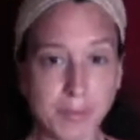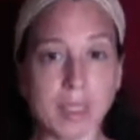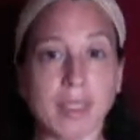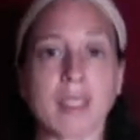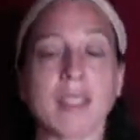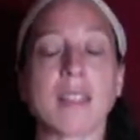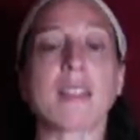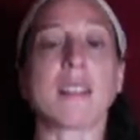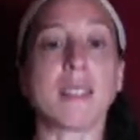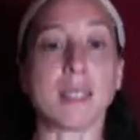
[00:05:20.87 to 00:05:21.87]
listen to
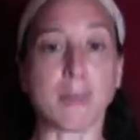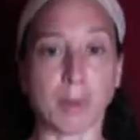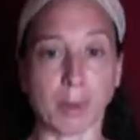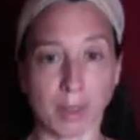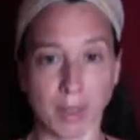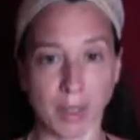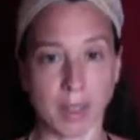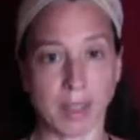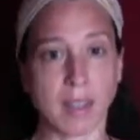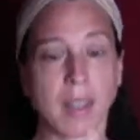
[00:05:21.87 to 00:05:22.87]
this deeper
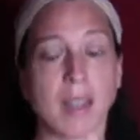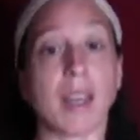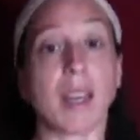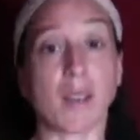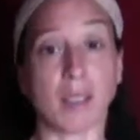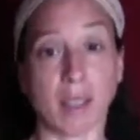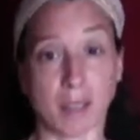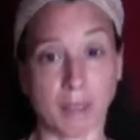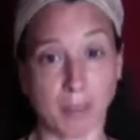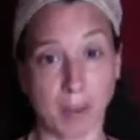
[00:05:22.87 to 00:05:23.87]
area
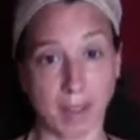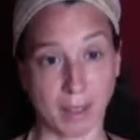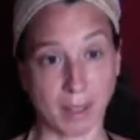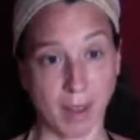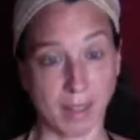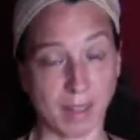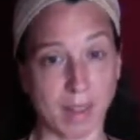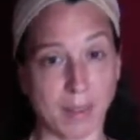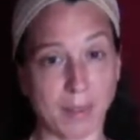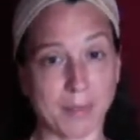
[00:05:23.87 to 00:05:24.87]
of your body right
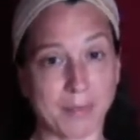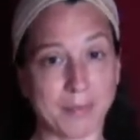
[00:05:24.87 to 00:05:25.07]
now